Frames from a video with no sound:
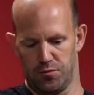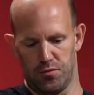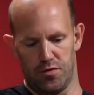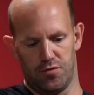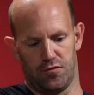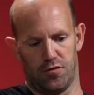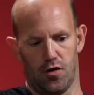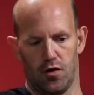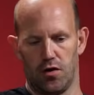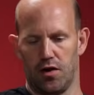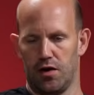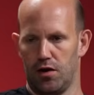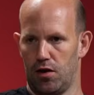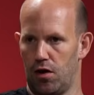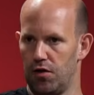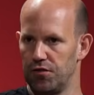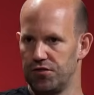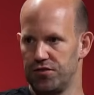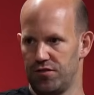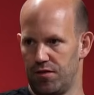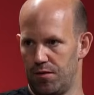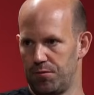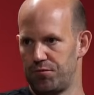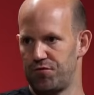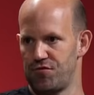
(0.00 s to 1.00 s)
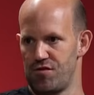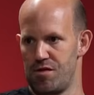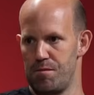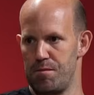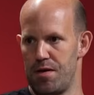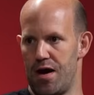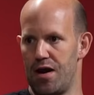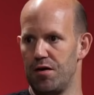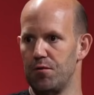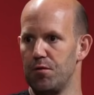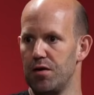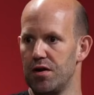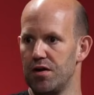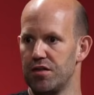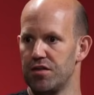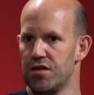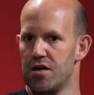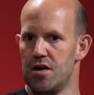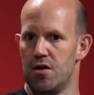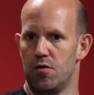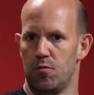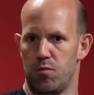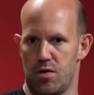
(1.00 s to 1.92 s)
and we've got lots of upstream bandwidth.